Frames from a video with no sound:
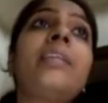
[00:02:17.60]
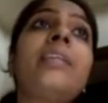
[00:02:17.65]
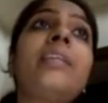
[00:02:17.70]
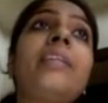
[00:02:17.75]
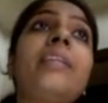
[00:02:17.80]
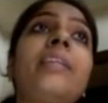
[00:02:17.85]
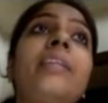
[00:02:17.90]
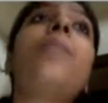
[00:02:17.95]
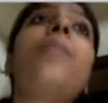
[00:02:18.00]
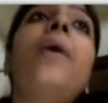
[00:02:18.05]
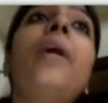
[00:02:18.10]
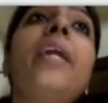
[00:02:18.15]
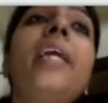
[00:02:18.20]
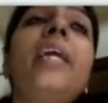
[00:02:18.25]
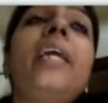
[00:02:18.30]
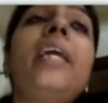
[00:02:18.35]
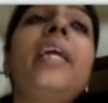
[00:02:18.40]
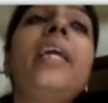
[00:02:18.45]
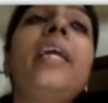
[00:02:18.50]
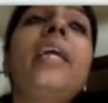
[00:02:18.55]
Let's talk
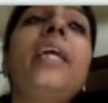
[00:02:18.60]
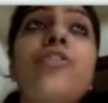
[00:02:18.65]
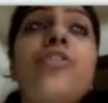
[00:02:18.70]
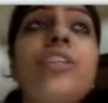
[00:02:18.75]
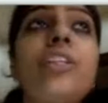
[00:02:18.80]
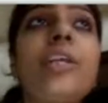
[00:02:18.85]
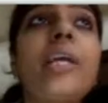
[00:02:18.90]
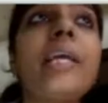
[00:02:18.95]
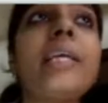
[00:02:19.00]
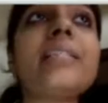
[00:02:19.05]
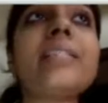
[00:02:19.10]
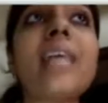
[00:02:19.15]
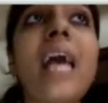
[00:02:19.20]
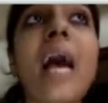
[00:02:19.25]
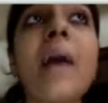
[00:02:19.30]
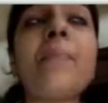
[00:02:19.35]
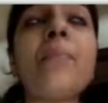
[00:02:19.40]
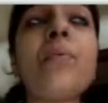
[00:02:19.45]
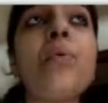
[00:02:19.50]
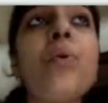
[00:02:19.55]
about each section. The
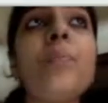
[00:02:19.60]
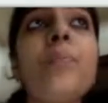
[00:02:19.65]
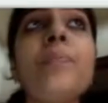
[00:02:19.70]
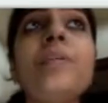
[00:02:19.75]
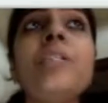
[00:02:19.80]
exam